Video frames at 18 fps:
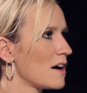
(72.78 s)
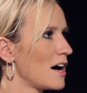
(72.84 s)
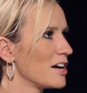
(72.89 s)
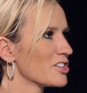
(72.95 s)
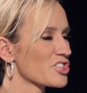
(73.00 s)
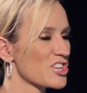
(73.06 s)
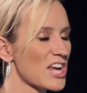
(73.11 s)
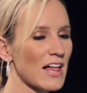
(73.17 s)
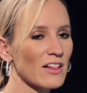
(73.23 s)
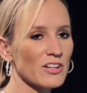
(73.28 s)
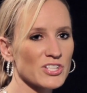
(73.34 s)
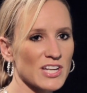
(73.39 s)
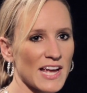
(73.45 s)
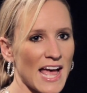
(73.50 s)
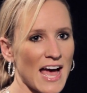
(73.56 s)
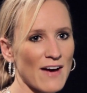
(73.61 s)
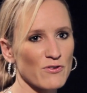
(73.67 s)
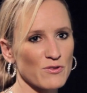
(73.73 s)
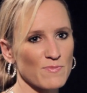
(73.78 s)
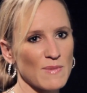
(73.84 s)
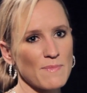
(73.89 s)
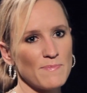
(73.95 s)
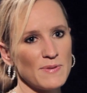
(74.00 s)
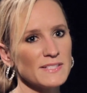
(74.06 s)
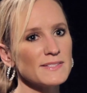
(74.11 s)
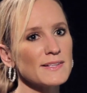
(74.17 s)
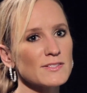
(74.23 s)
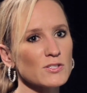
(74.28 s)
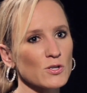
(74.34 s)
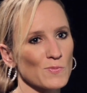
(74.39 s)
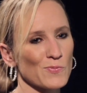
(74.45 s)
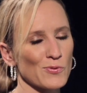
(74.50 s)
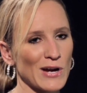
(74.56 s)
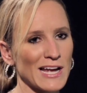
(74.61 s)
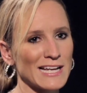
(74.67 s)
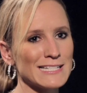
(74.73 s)
a challenge I have with my business or
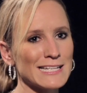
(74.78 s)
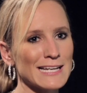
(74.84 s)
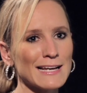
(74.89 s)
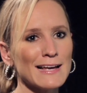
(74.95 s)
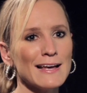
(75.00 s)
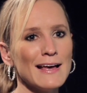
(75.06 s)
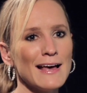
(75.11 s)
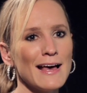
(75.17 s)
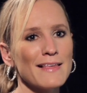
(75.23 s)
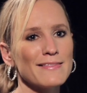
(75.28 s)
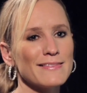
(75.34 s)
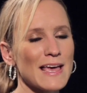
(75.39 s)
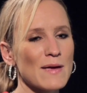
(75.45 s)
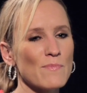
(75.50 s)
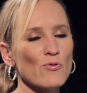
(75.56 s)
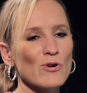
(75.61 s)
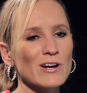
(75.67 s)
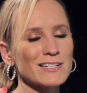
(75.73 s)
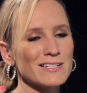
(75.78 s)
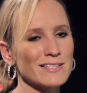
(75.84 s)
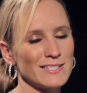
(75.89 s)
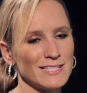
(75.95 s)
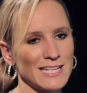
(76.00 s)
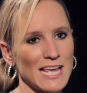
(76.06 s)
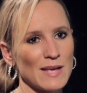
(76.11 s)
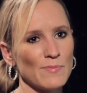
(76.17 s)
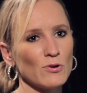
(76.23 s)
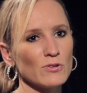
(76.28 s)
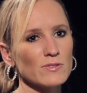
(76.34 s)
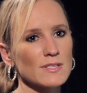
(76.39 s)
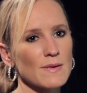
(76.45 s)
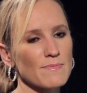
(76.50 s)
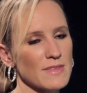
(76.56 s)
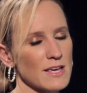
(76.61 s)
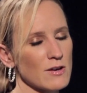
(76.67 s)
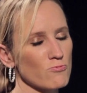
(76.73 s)
branding, they bring to the table
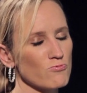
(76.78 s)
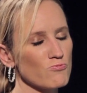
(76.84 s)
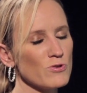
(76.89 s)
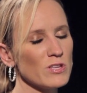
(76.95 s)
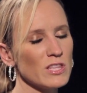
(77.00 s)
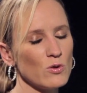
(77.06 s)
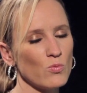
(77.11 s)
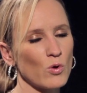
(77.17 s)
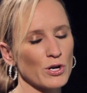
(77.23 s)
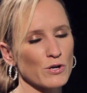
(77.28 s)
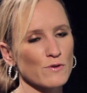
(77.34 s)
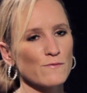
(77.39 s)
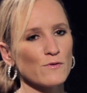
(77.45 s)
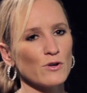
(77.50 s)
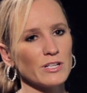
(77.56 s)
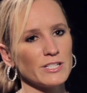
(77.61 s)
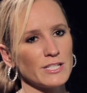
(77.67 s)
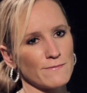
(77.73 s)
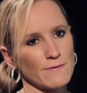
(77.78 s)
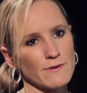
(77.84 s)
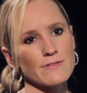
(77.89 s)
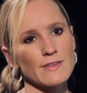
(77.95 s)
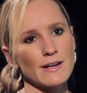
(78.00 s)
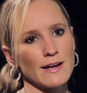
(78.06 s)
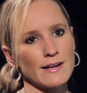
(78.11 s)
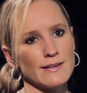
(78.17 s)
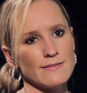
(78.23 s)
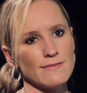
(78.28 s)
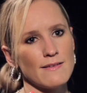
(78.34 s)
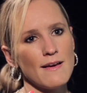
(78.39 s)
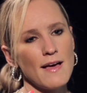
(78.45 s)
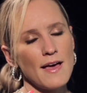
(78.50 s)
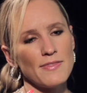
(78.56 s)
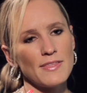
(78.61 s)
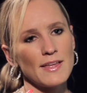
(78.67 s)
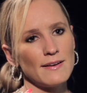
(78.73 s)
something really wonderful and different than I
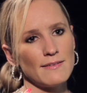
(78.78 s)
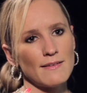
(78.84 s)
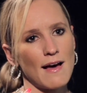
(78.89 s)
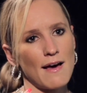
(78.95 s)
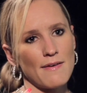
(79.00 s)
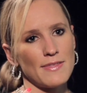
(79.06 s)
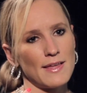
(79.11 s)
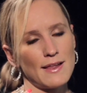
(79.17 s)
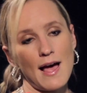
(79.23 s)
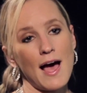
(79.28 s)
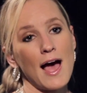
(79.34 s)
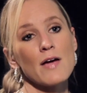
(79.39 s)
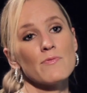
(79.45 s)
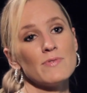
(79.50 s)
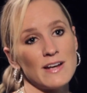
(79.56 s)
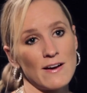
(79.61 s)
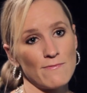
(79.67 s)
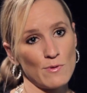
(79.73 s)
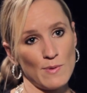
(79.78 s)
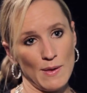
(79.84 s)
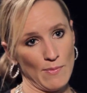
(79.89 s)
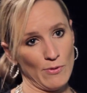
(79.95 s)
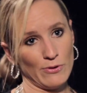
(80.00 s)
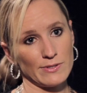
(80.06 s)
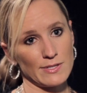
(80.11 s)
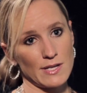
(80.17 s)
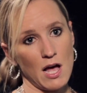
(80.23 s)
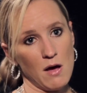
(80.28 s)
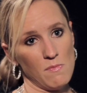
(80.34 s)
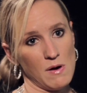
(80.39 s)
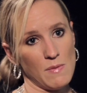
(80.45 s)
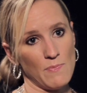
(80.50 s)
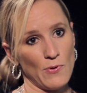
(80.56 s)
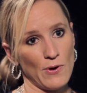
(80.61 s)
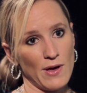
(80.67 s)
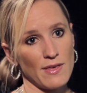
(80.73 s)
that, that I would never be able to come
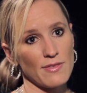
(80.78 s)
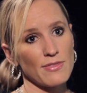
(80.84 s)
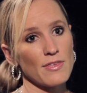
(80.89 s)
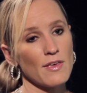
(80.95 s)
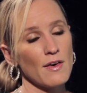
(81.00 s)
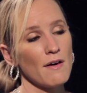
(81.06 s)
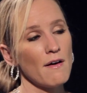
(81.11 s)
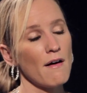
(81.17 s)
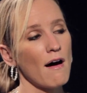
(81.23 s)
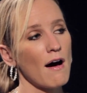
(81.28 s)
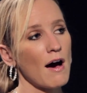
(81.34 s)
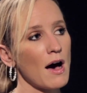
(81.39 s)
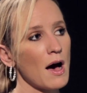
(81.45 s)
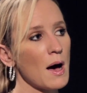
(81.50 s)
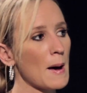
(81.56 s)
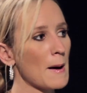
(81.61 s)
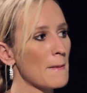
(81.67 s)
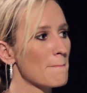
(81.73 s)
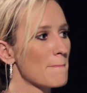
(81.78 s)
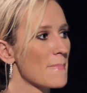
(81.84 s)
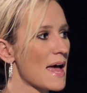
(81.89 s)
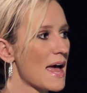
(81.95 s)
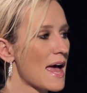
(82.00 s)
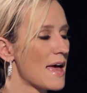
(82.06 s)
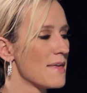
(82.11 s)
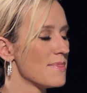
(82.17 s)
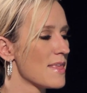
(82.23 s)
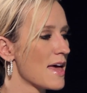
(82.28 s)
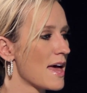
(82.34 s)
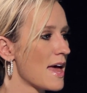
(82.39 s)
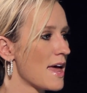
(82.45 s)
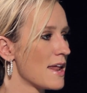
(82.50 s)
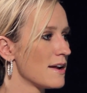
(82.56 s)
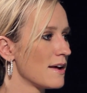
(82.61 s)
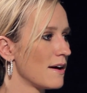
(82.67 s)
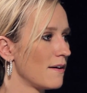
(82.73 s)
up with. Um, and
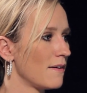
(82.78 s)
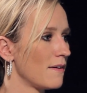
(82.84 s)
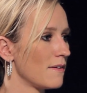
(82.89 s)
then, uh,